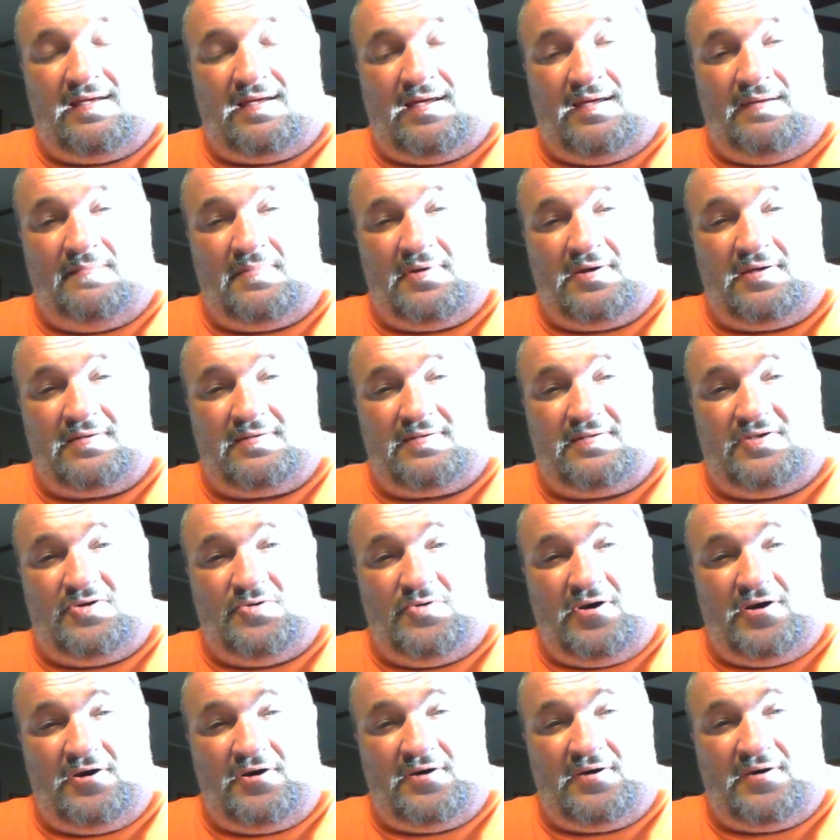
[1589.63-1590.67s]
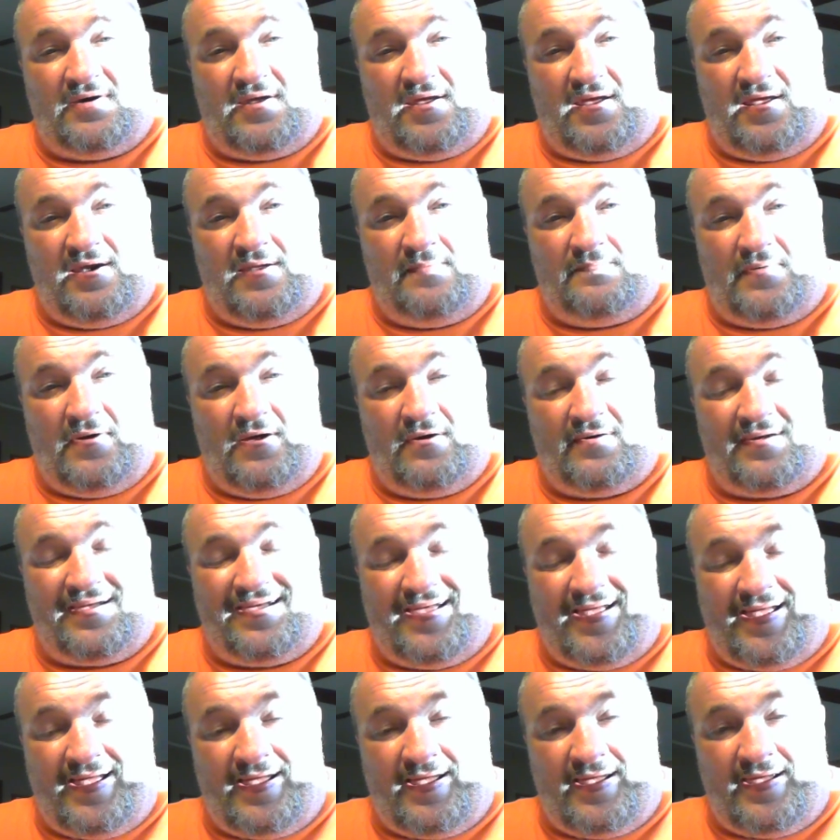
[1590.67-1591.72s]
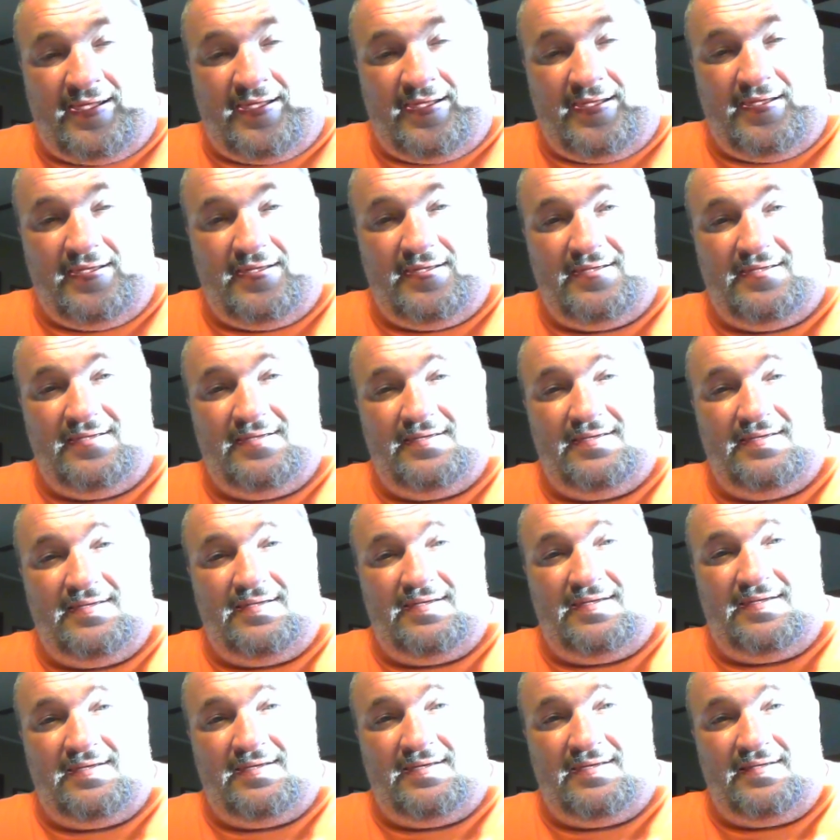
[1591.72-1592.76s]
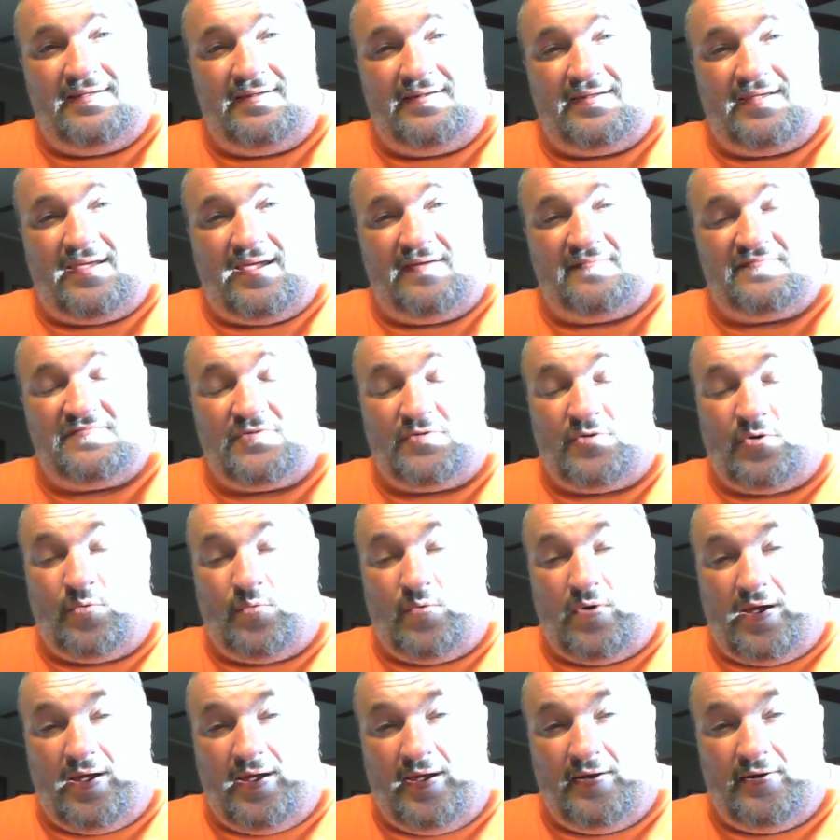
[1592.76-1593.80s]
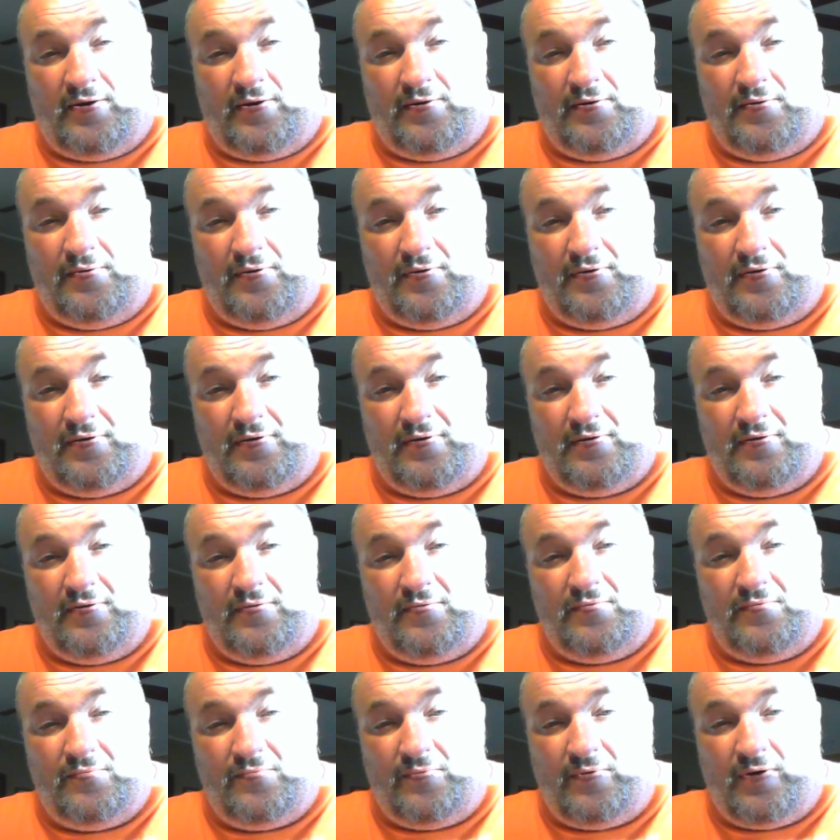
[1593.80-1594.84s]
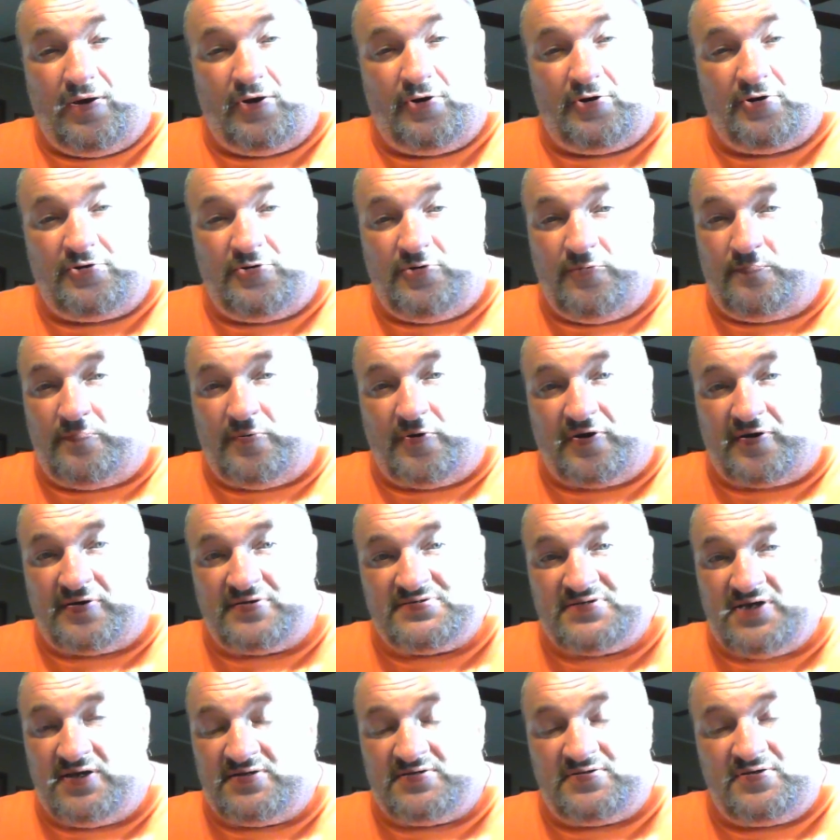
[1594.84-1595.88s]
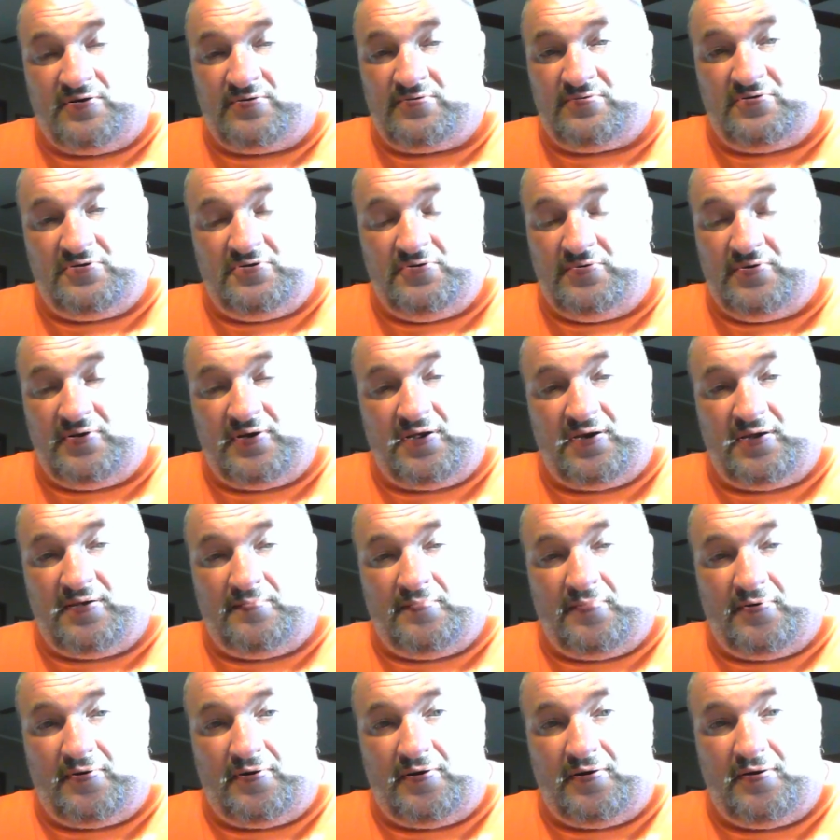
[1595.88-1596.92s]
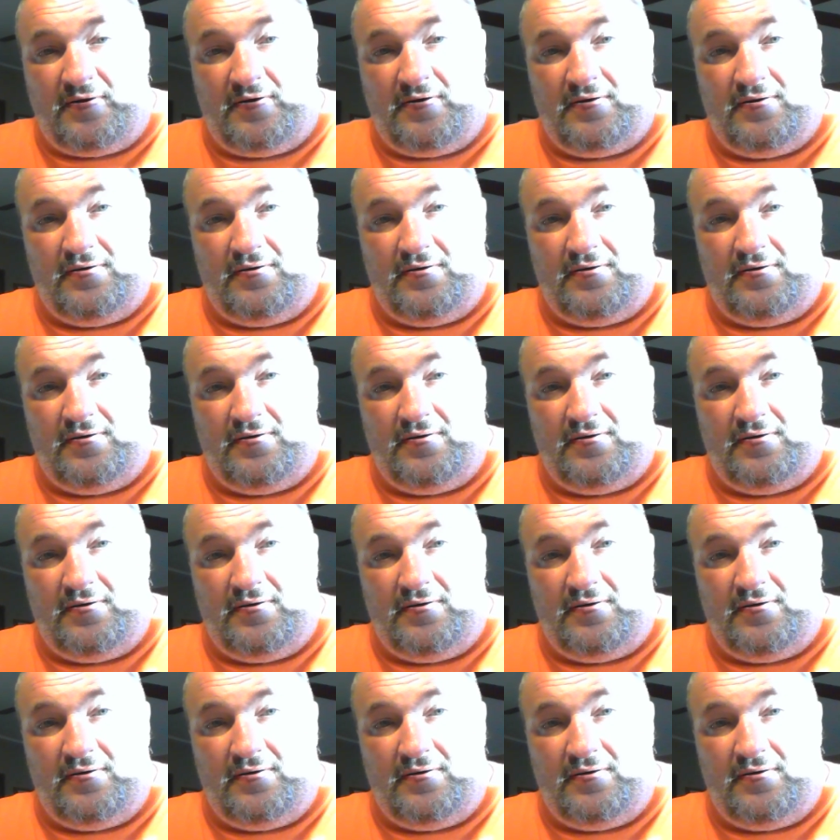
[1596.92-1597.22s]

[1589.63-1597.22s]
I'm a 280 pound guy, and after a while, one or two Percocets don't do it anymore.